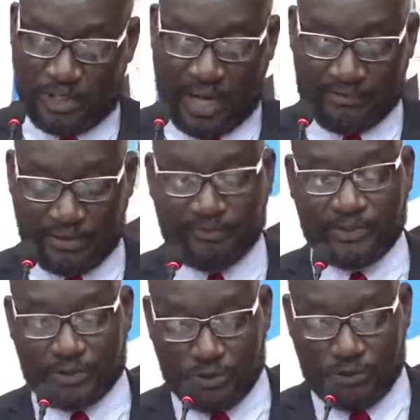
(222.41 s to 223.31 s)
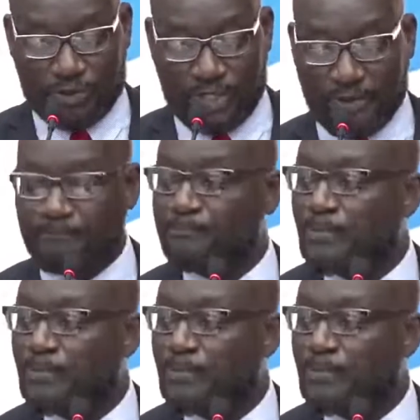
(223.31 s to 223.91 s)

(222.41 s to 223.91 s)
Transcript: at the Victoria